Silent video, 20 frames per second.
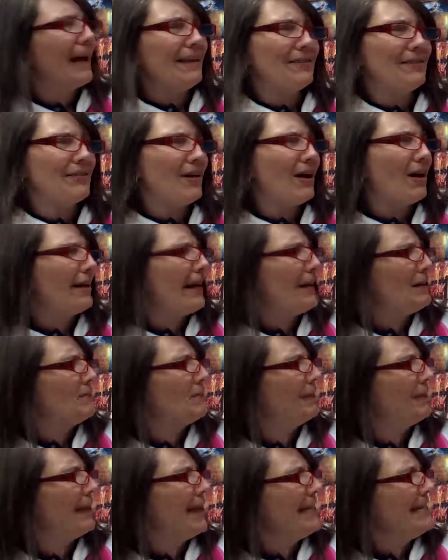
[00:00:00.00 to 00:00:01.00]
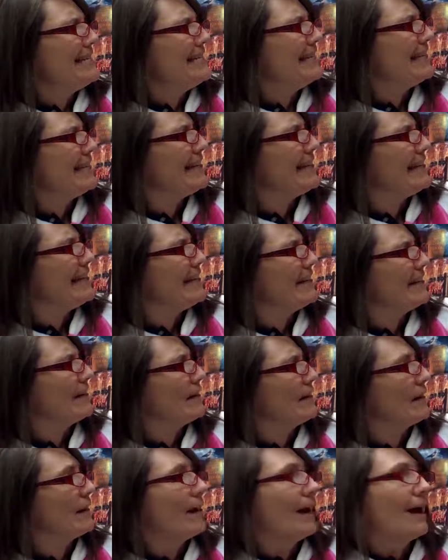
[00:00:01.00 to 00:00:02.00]
I thought I'd blend in
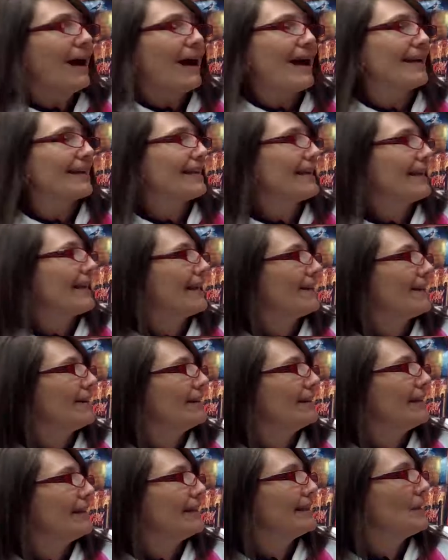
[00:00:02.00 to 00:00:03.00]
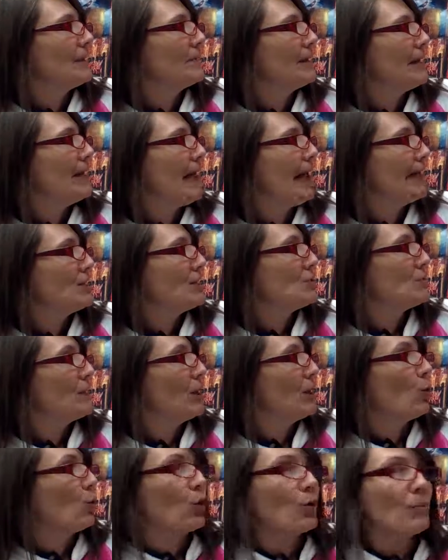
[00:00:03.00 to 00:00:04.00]
here. I cannot let them catch
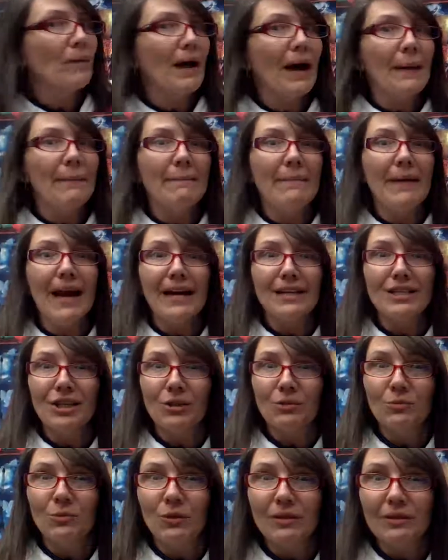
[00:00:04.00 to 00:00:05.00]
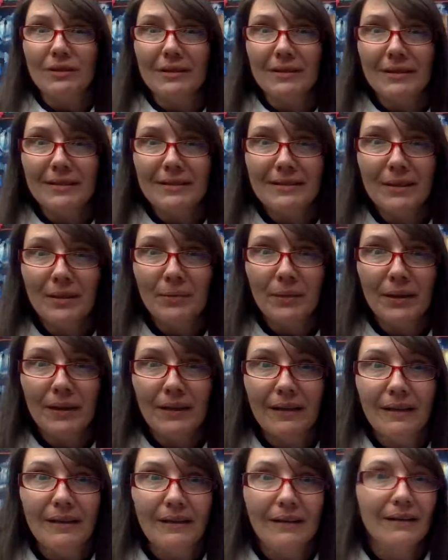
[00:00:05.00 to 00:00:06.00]
me or my magic will
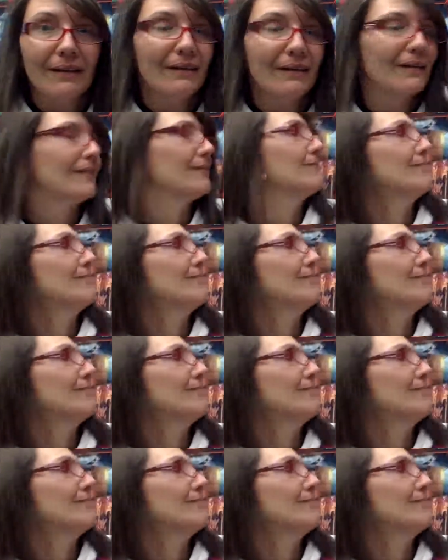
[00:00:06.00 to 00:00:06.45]
disappear.